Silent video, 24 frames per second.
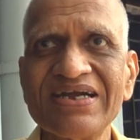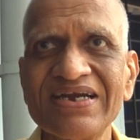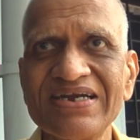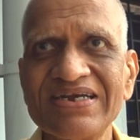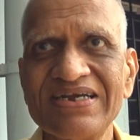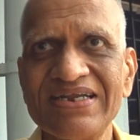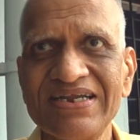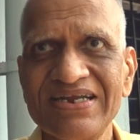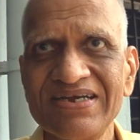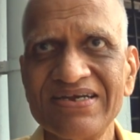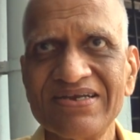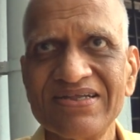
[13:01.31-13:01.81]

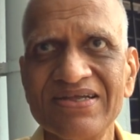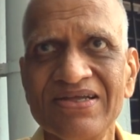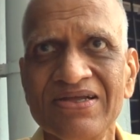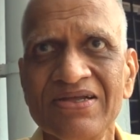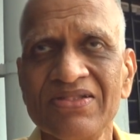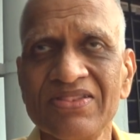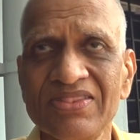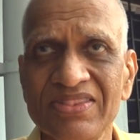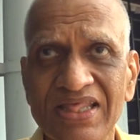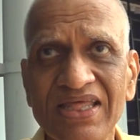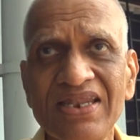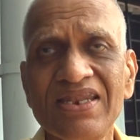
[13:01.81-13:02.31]
content,
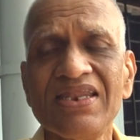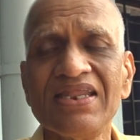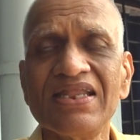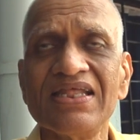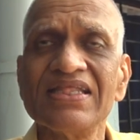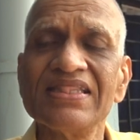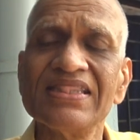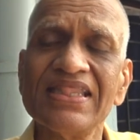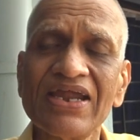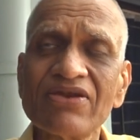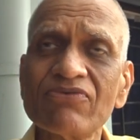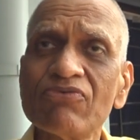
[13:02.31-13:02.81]
then
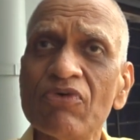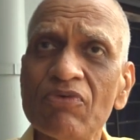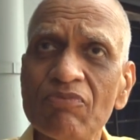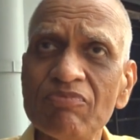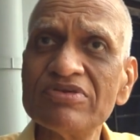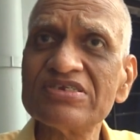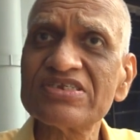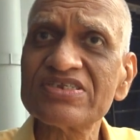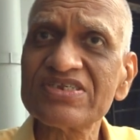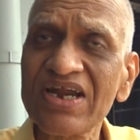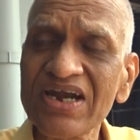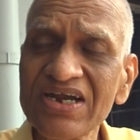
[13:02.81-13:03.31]
that would
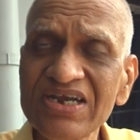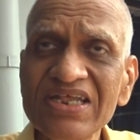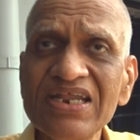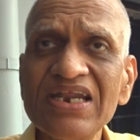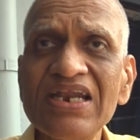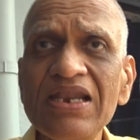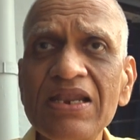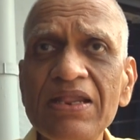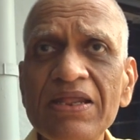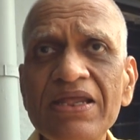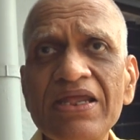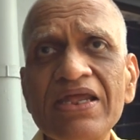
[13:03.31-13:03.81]

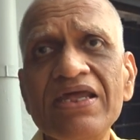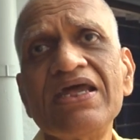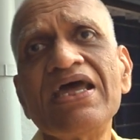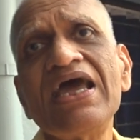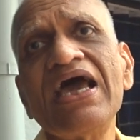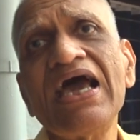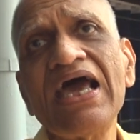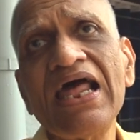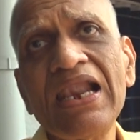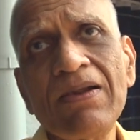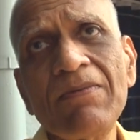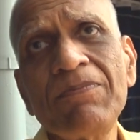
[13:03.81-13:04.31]
certainly
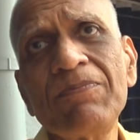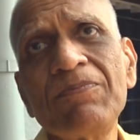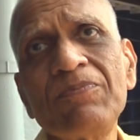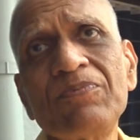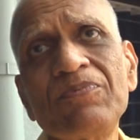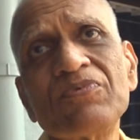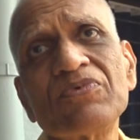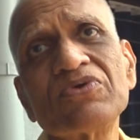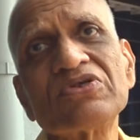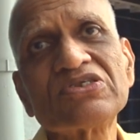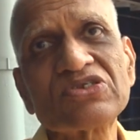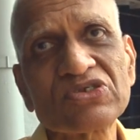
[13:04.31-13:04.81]
help
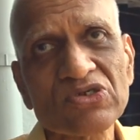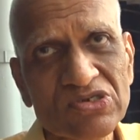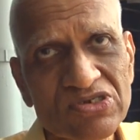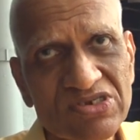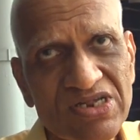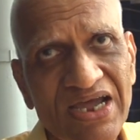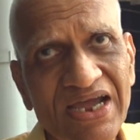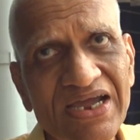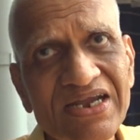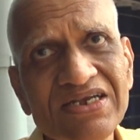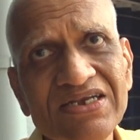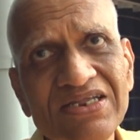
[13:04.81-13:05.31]

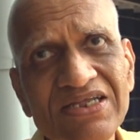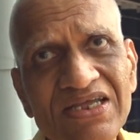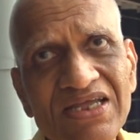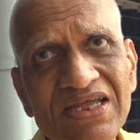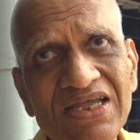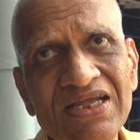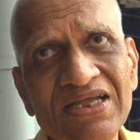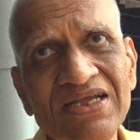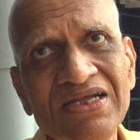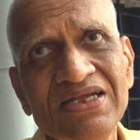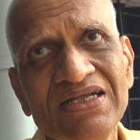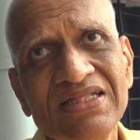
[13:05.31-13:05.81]
society.
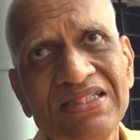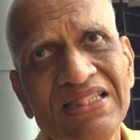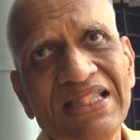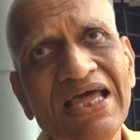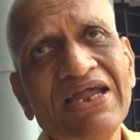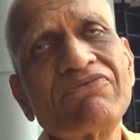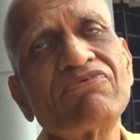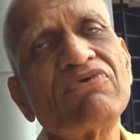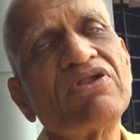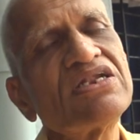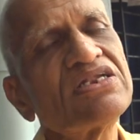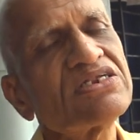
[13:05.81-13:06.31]

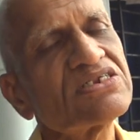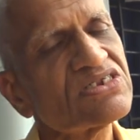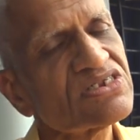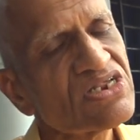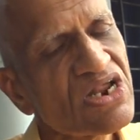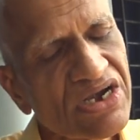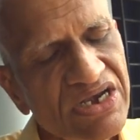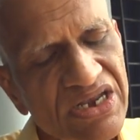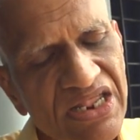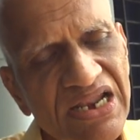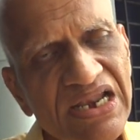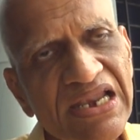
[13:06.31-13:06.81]
That will
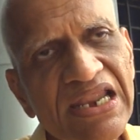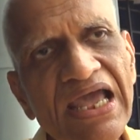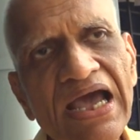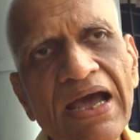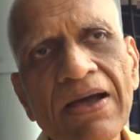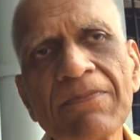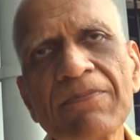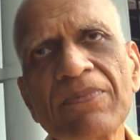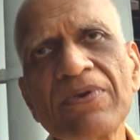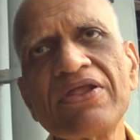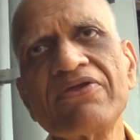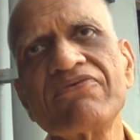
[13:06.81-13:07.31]
certainly
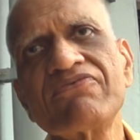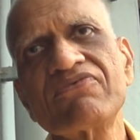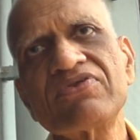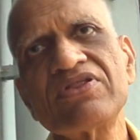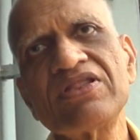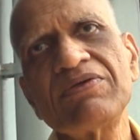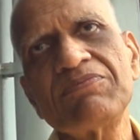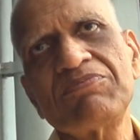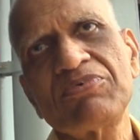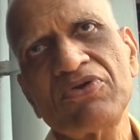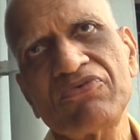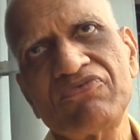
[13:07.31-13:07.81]
uplift
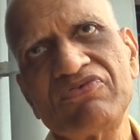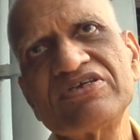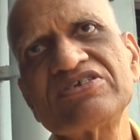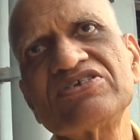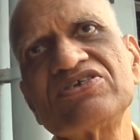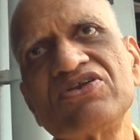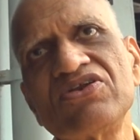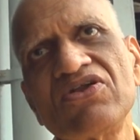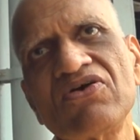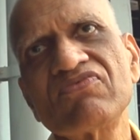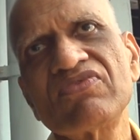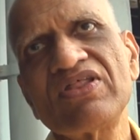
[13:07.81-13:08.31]
the
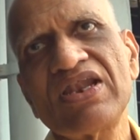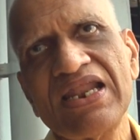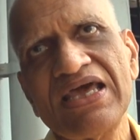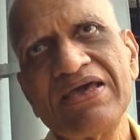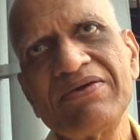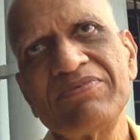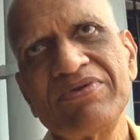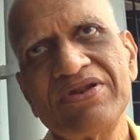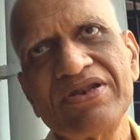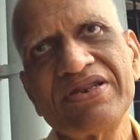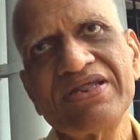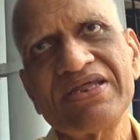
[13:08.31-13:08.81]
profession of the
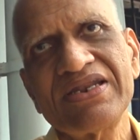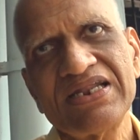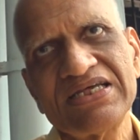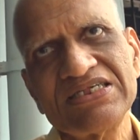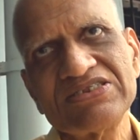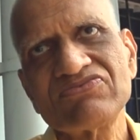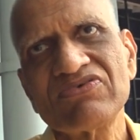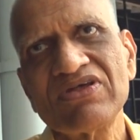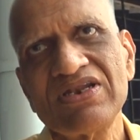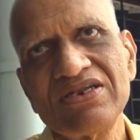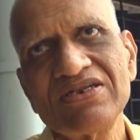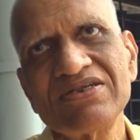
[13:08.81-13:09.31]
librarian
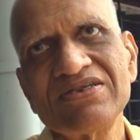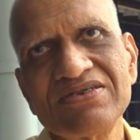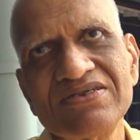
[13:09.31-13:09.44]
as well.